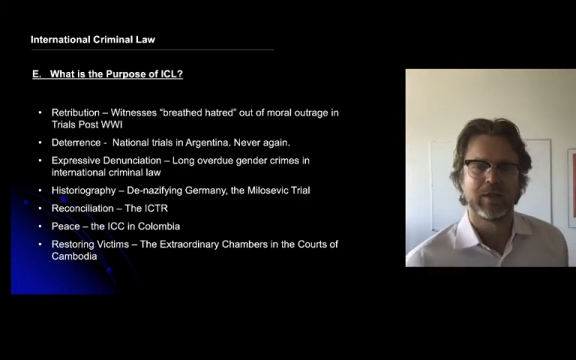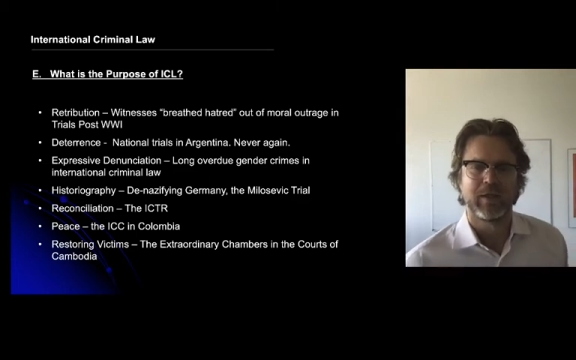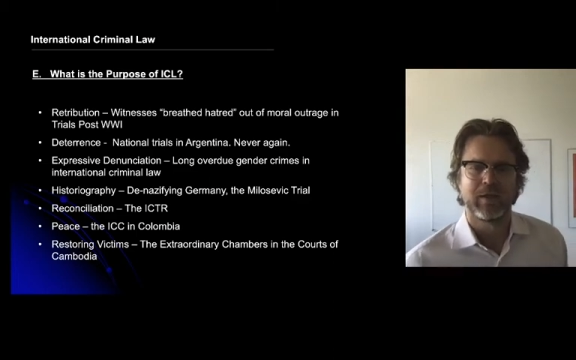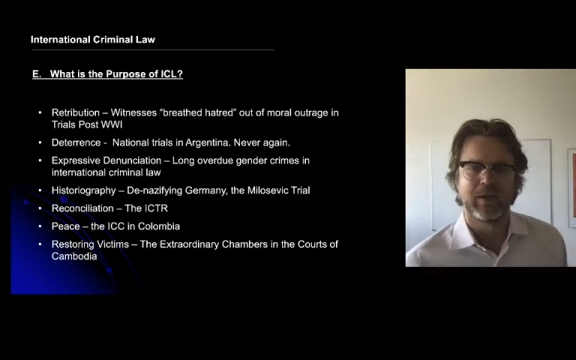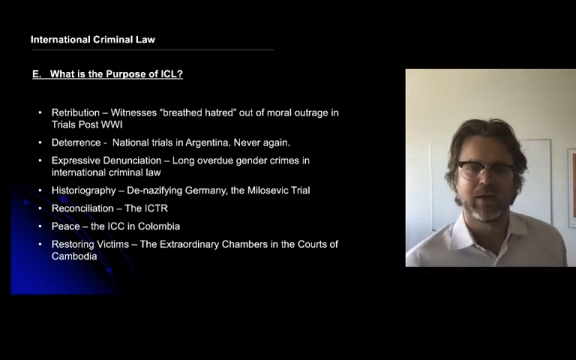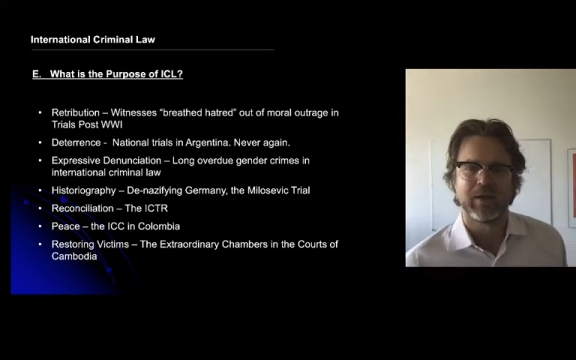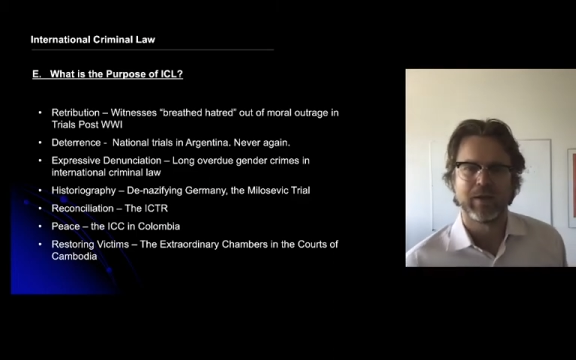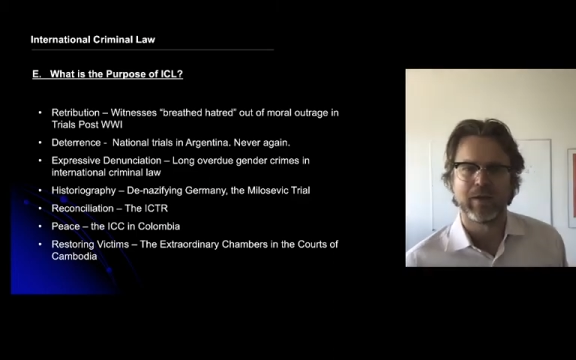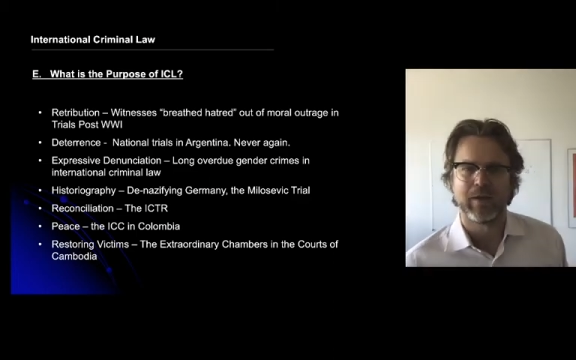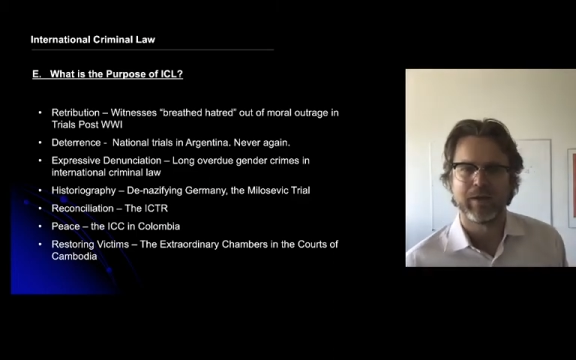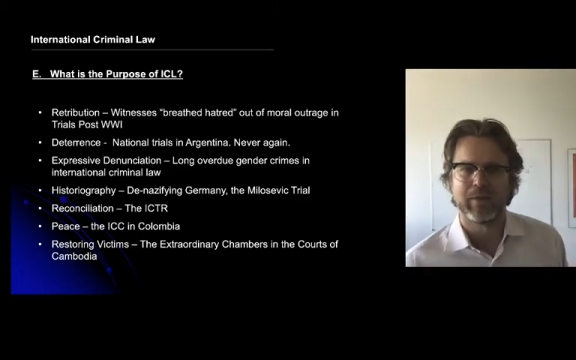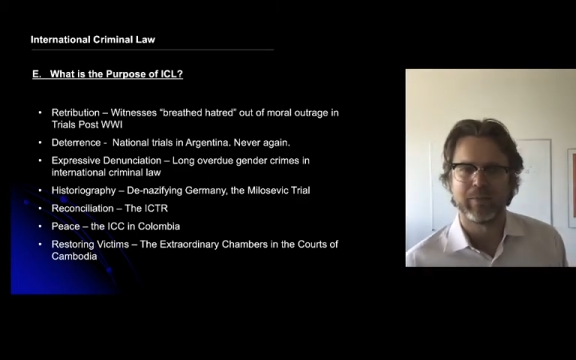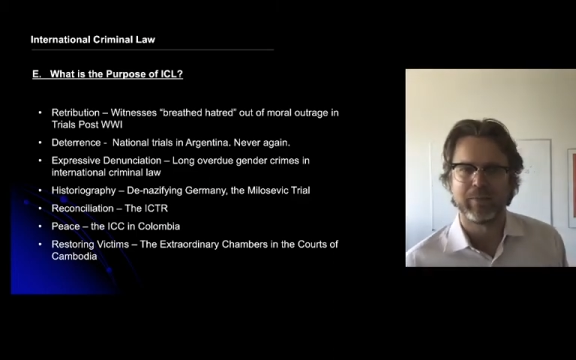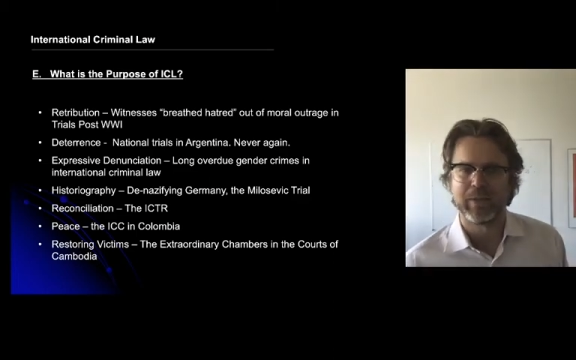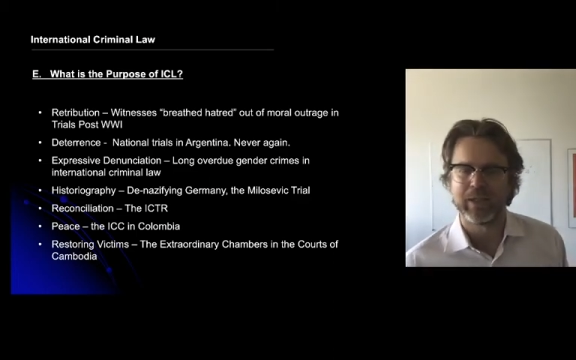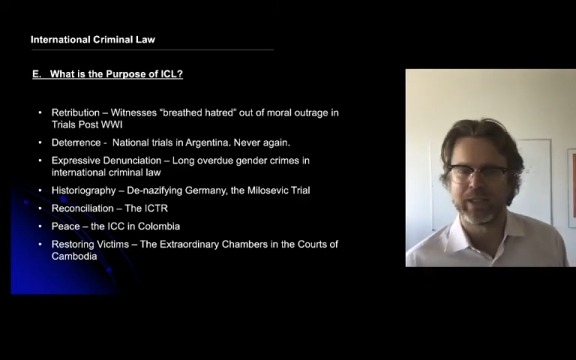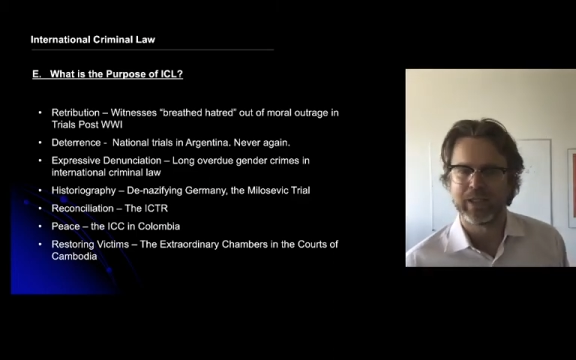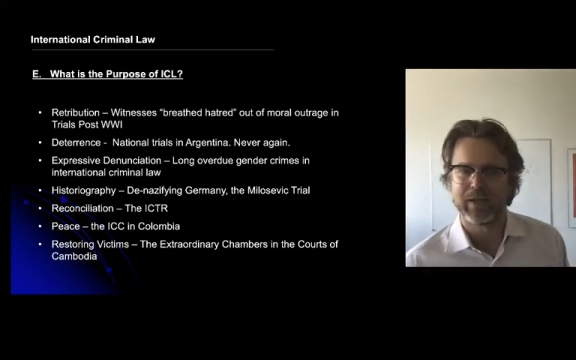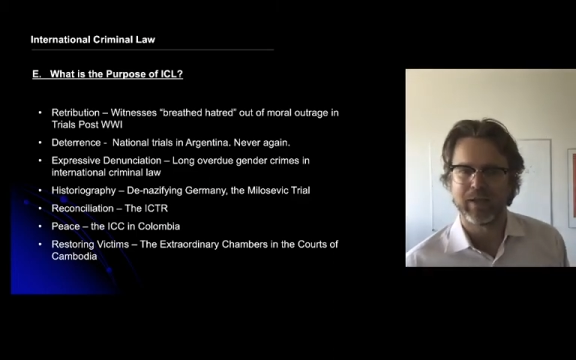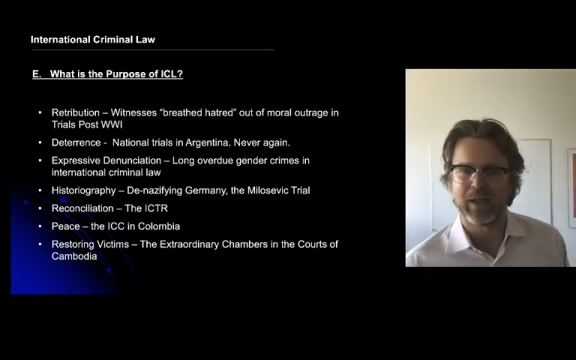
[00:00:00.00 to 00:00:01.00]

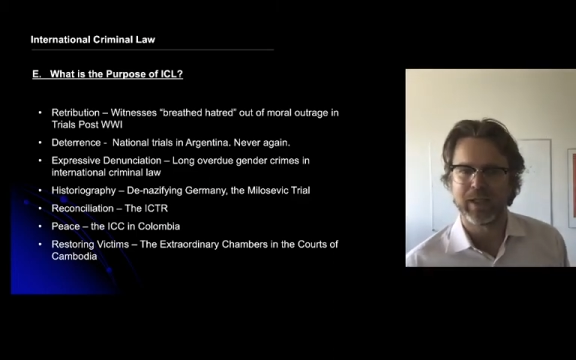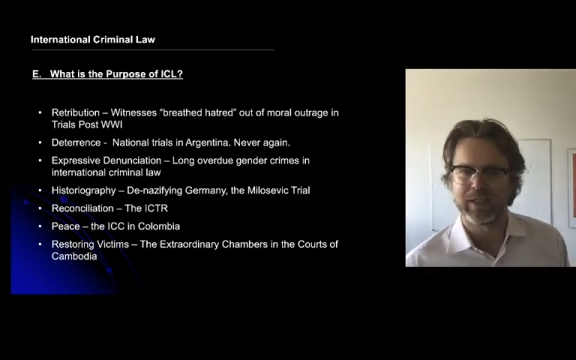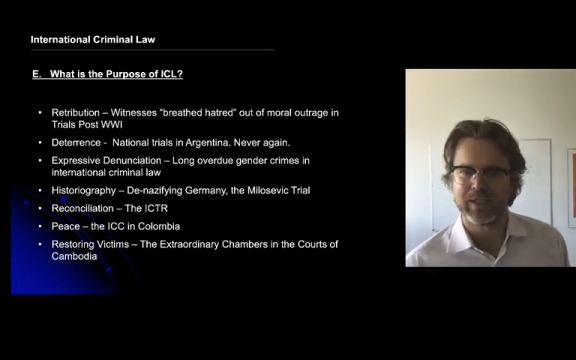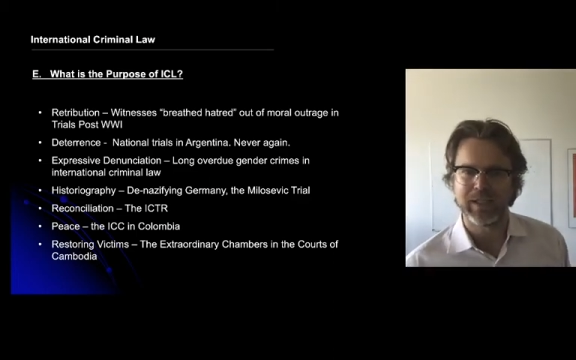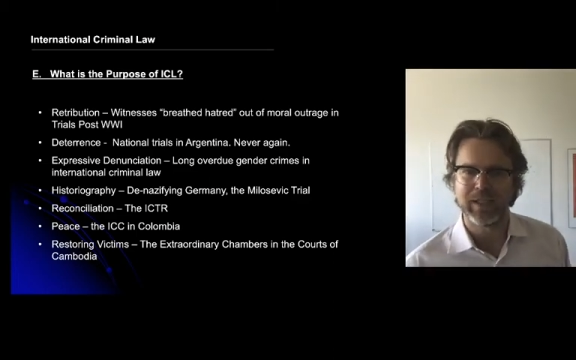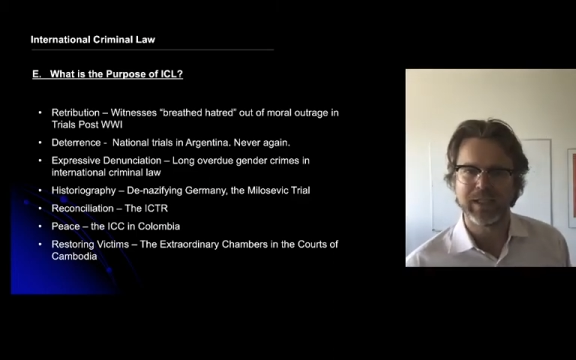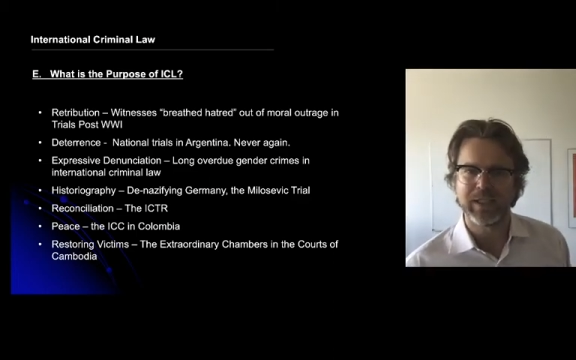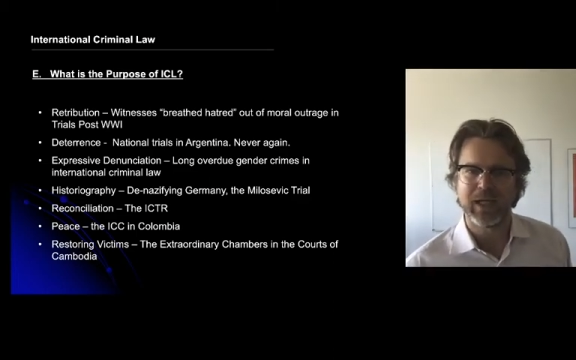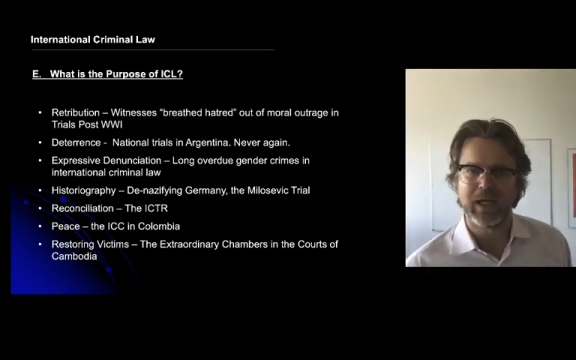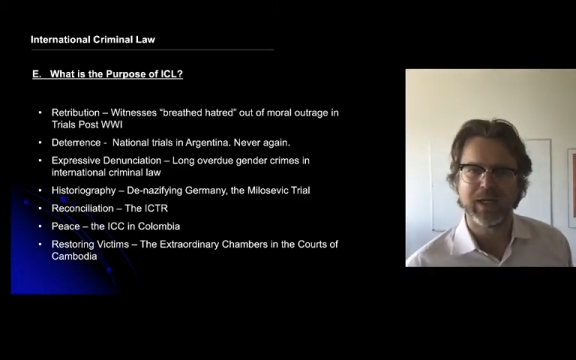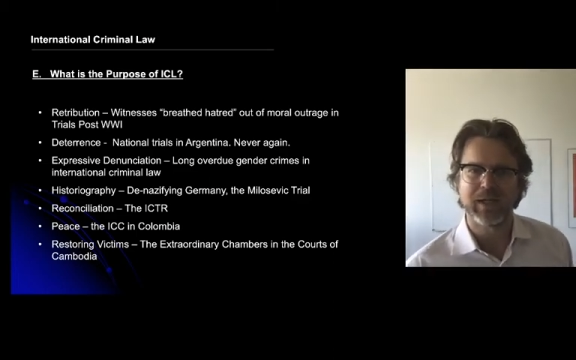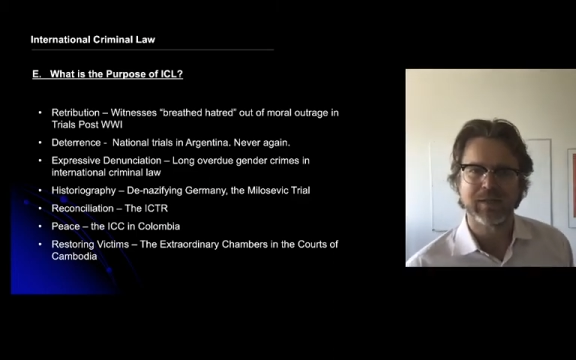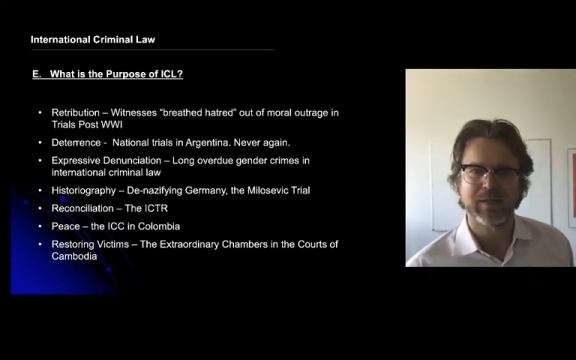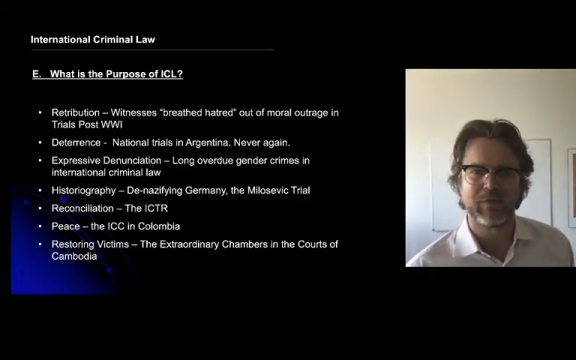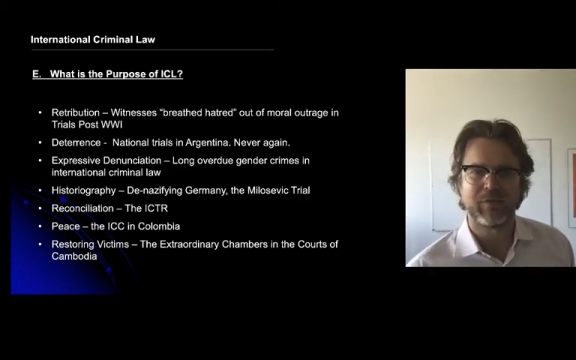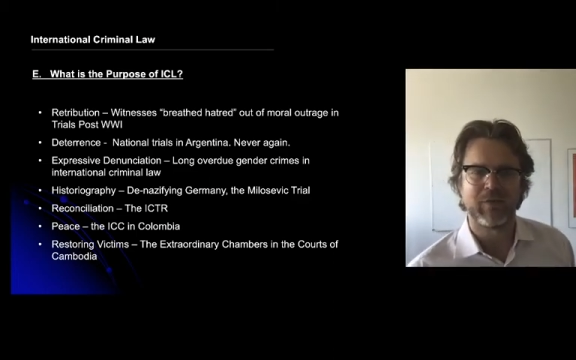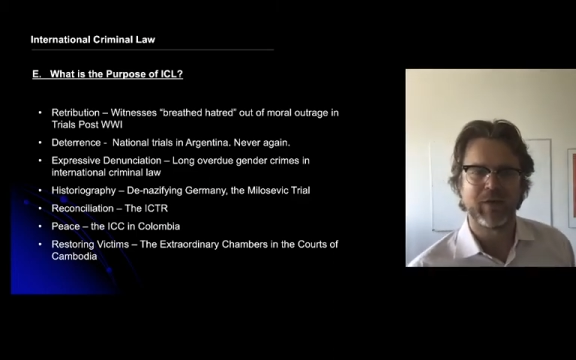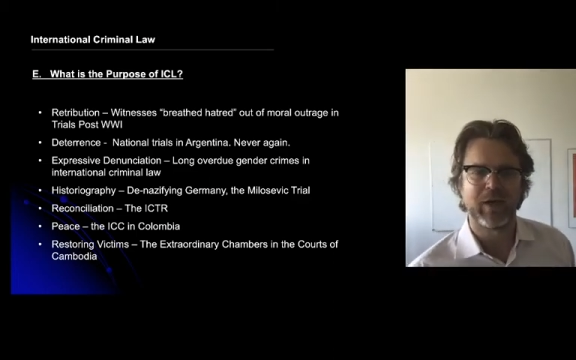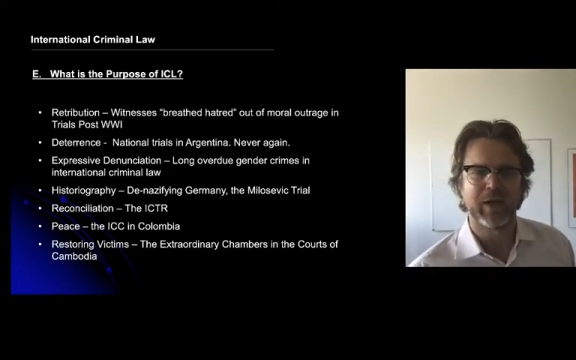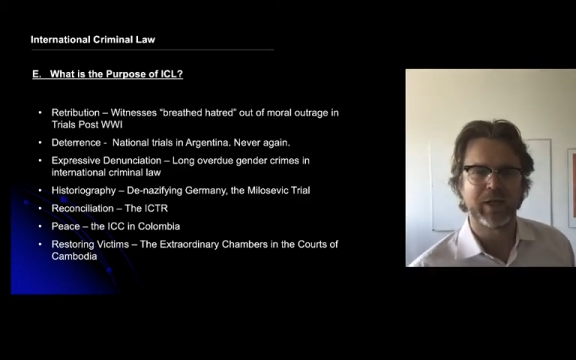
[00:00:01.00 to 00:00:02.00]
be it like
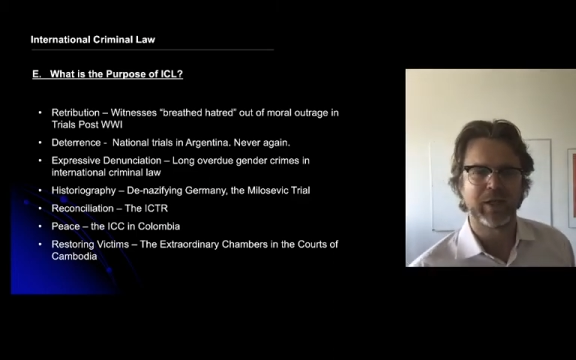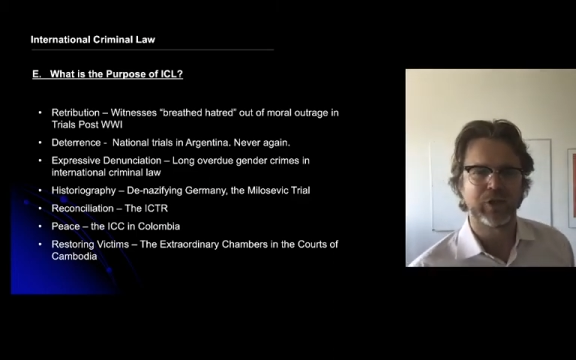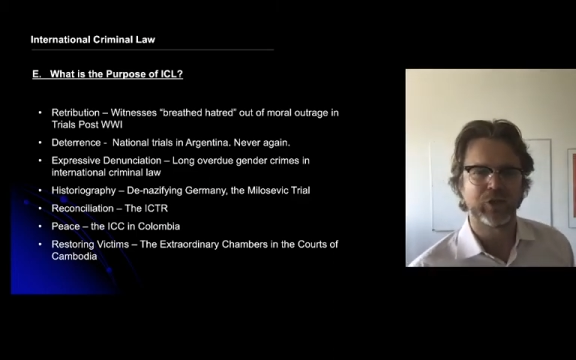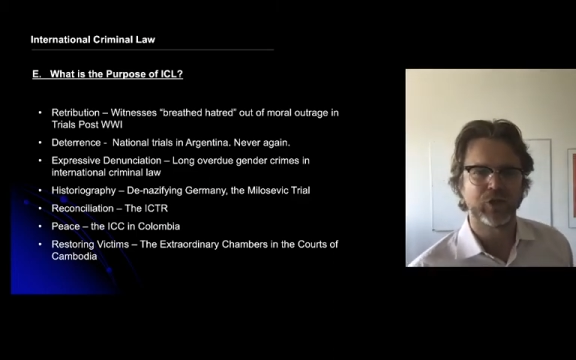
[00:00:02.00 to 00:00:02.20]
denazifying